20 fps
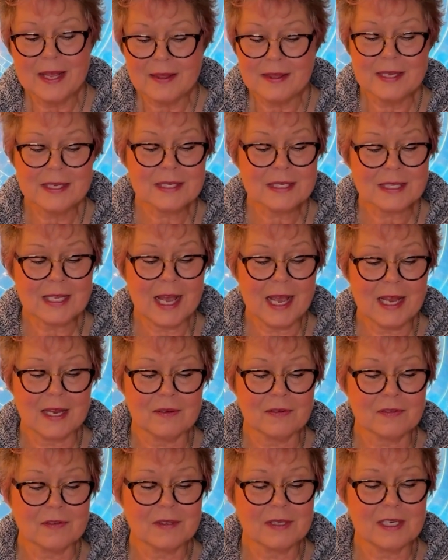This
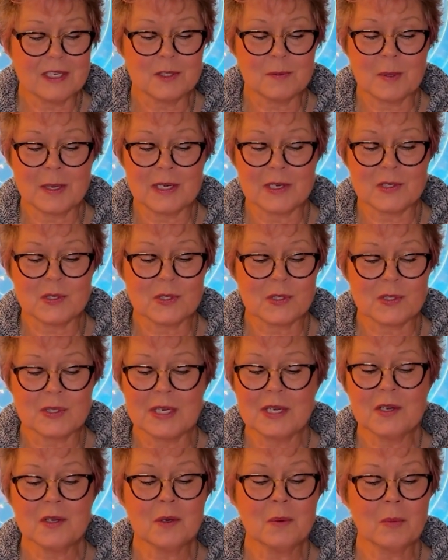life is but a
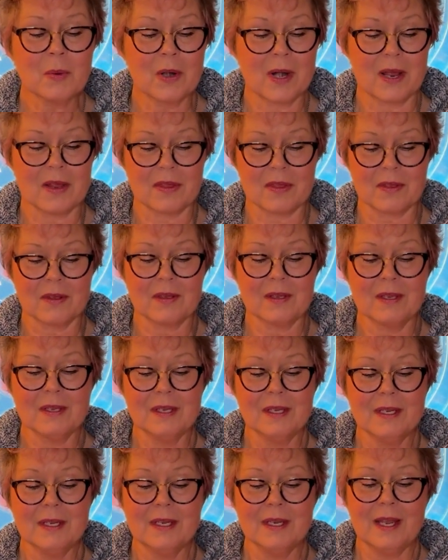single breath
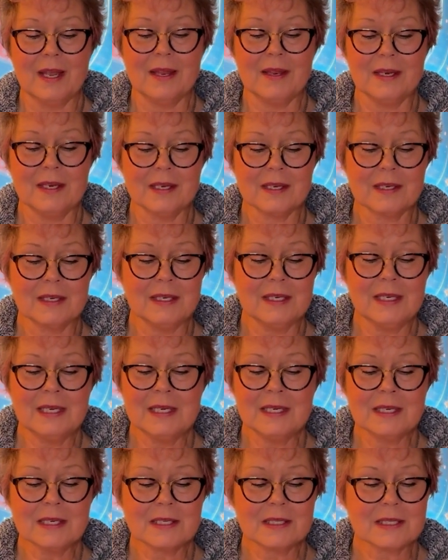in the
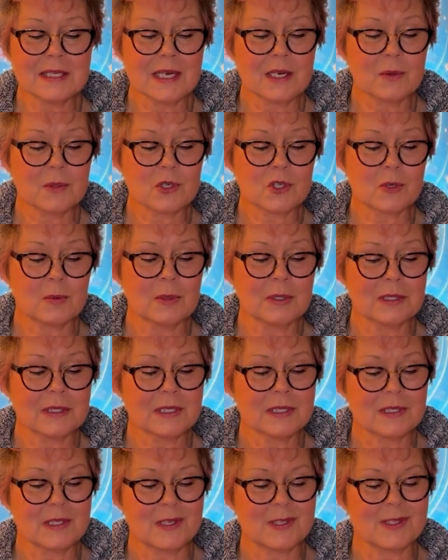inextinguishable
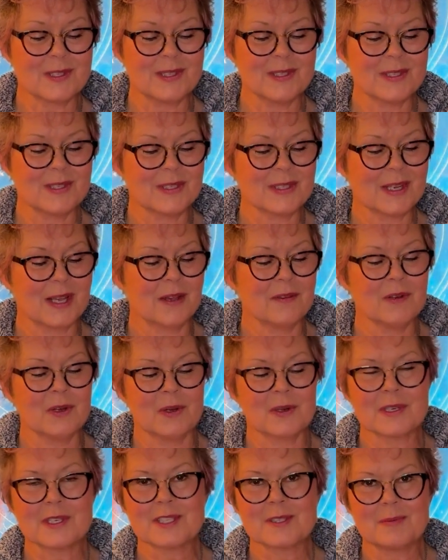existence of
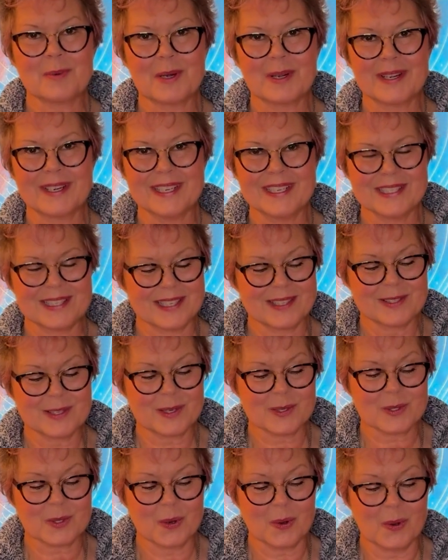your experience as
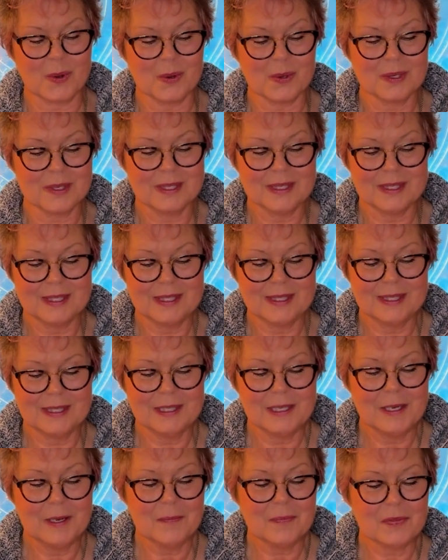a soul.
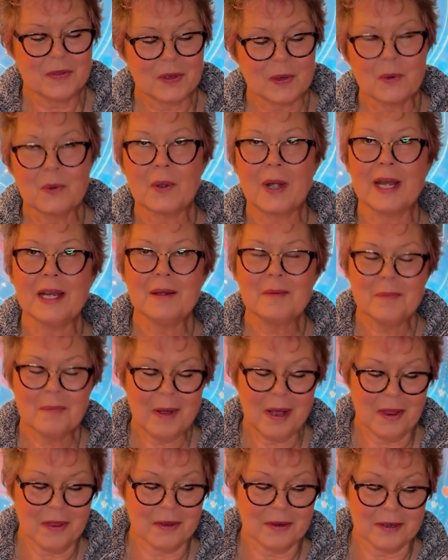The Great
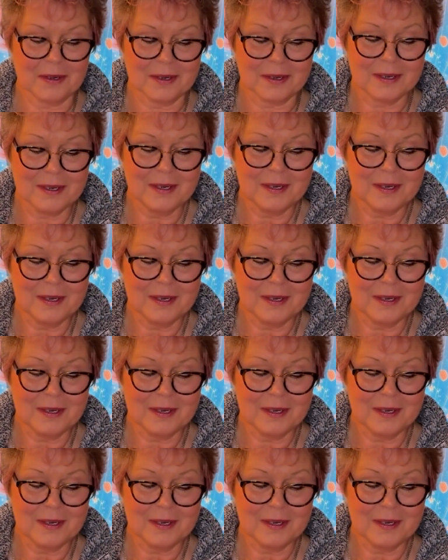Mother